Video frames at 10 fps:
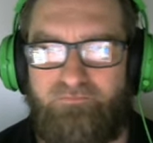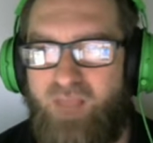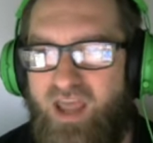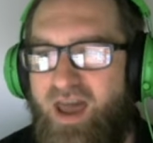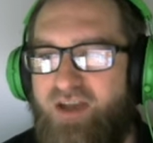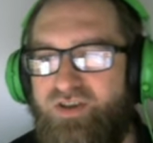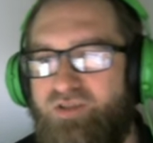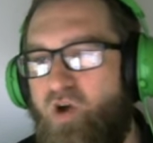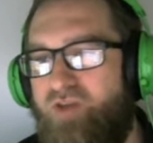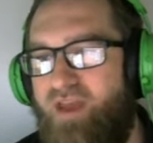And actually, the
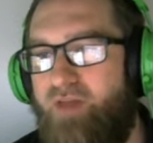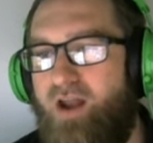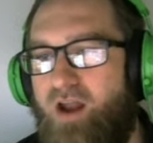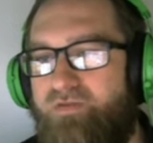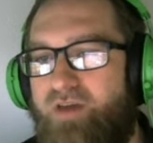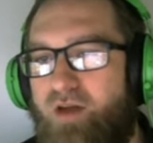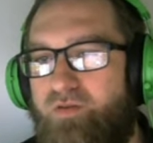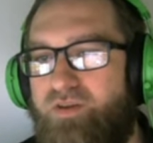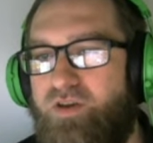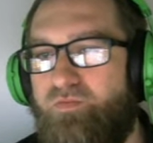more I think about it, I don't, th- I don't
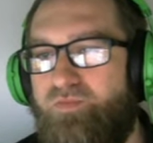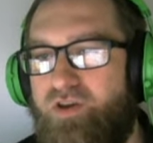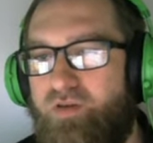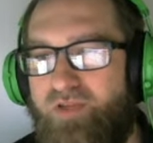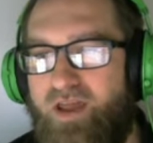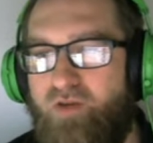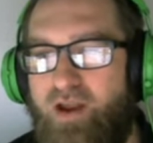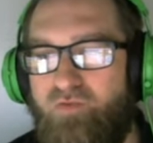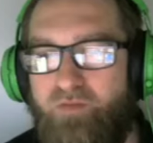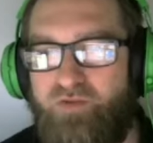think you can you can play Great
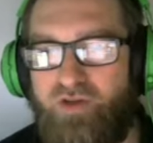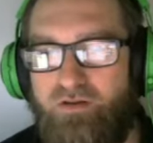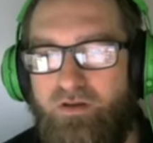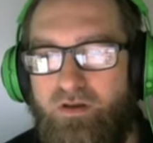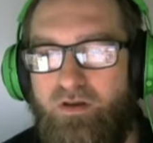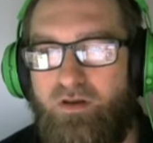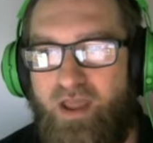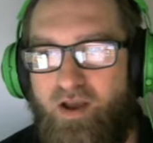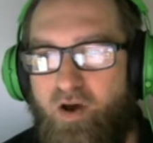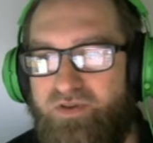Eruption
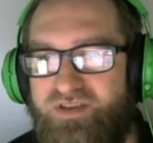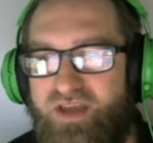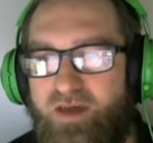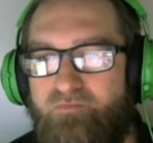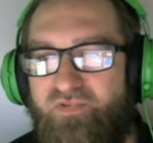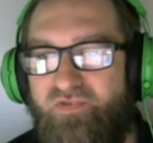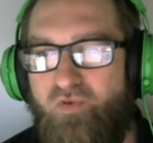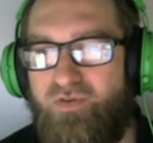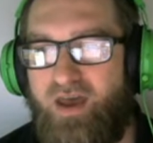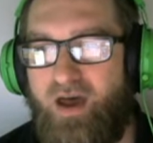like on the sim for the.